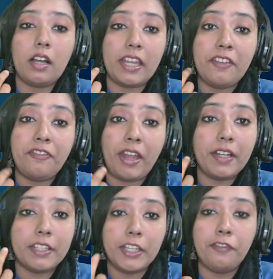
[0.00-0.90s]

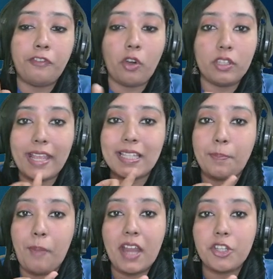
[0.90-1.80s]
effective for the
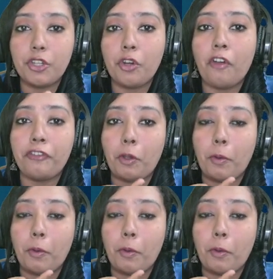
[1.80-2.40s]
expansion of your